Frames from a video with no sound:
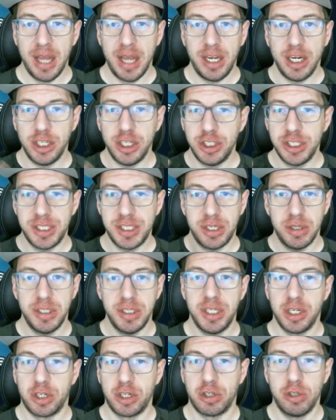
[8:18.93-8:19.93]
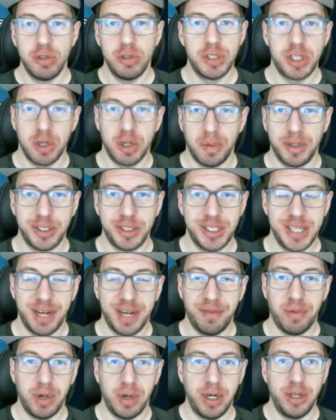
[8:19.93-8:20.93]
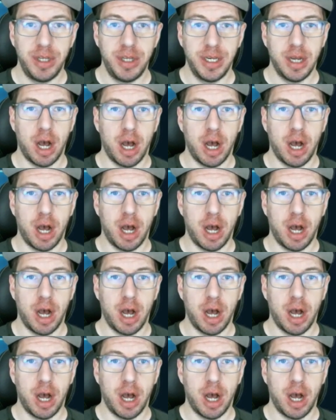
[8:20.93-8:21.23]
you're just going to accrue so much stuff where you can